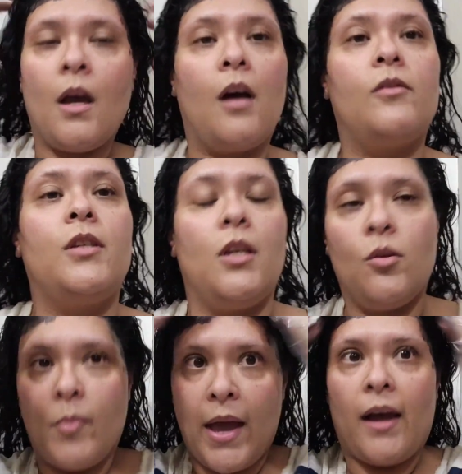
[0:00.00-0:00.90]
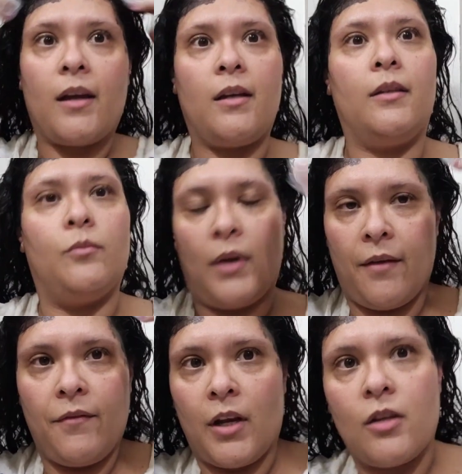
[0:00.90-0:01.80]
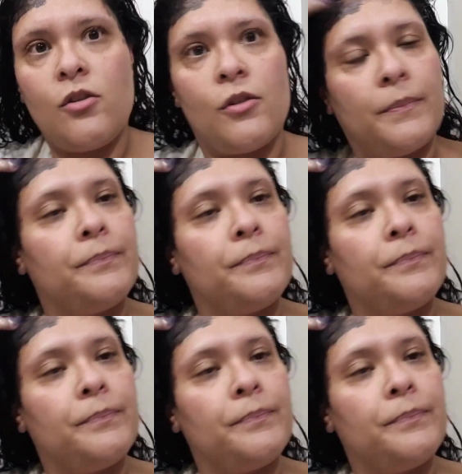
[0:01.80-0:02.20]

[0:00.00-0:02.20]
I'll see you back when I'm finished.